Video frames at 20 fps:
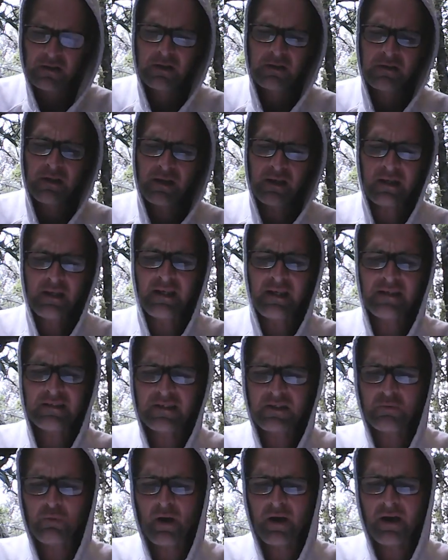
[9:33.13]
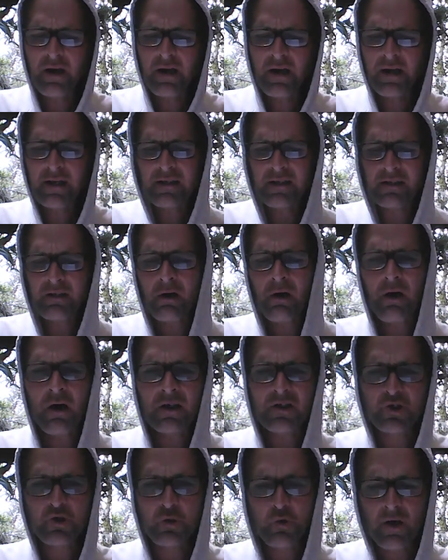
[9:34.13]
The easy way can
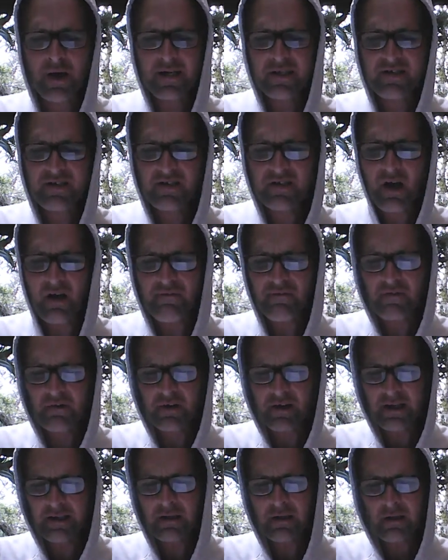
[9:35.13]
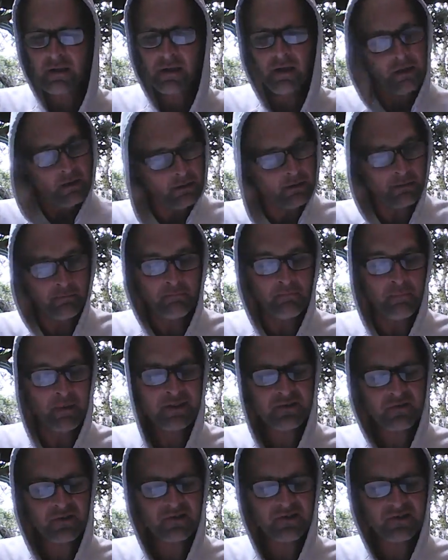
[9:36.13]
cause great suffering,
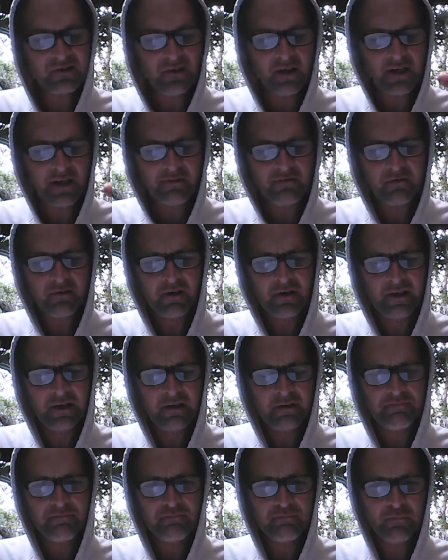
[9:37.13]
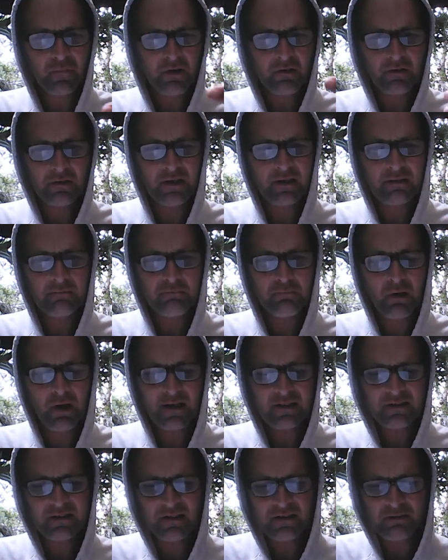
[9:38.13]
mental slavery, or getting
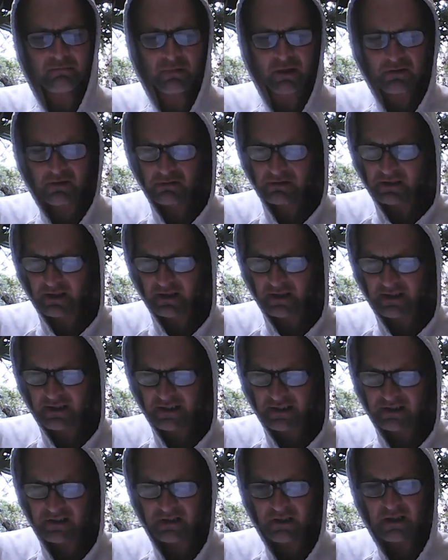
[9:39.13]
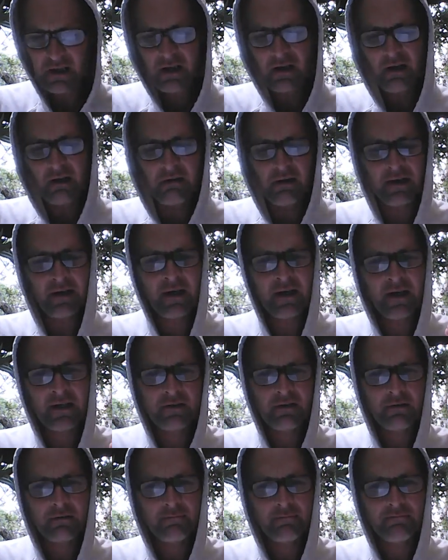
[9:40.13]
boxed in the mental cage,
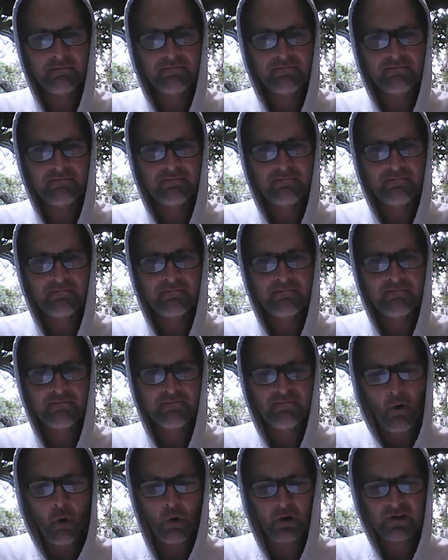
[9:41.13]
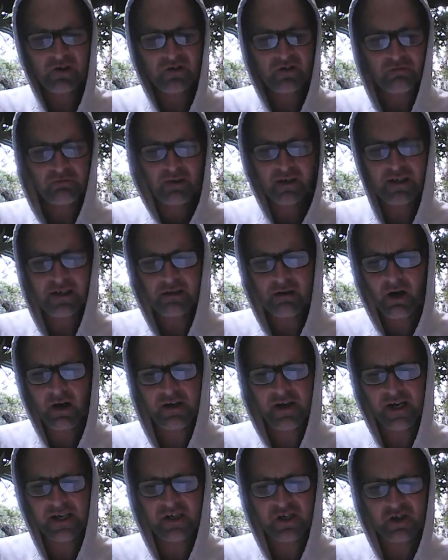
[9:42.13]
and forced
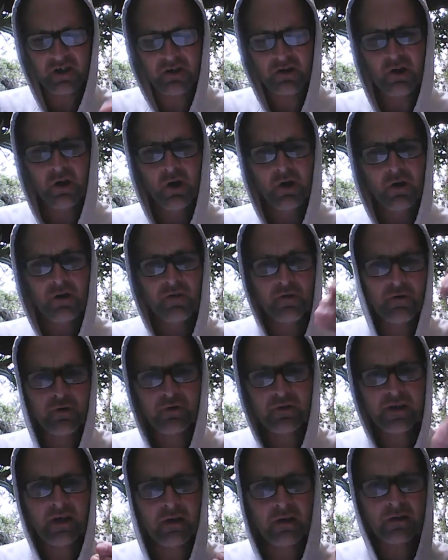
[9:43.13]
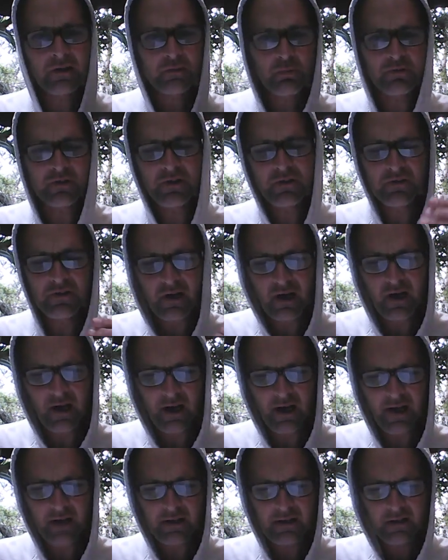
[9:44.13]
reincarnation through guilt. When you
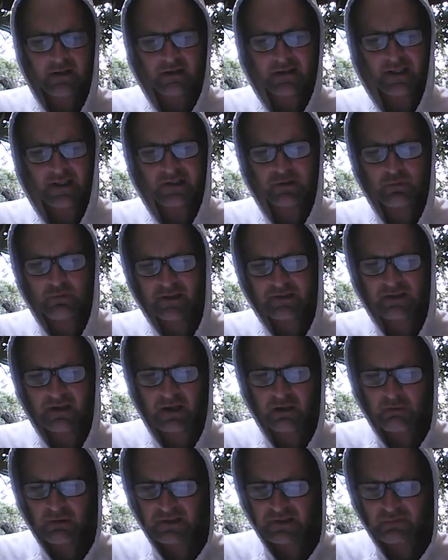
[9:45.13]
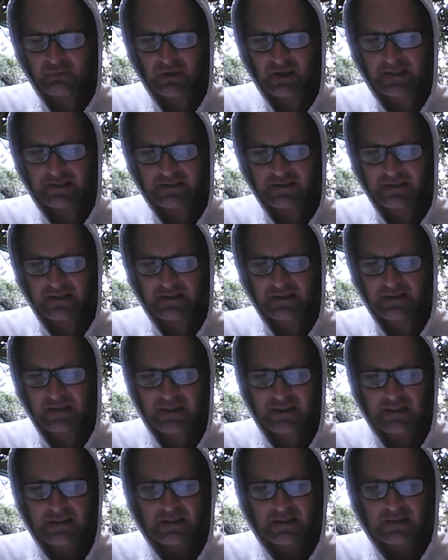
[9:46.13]
die, guess what? Yahweh's waiting there,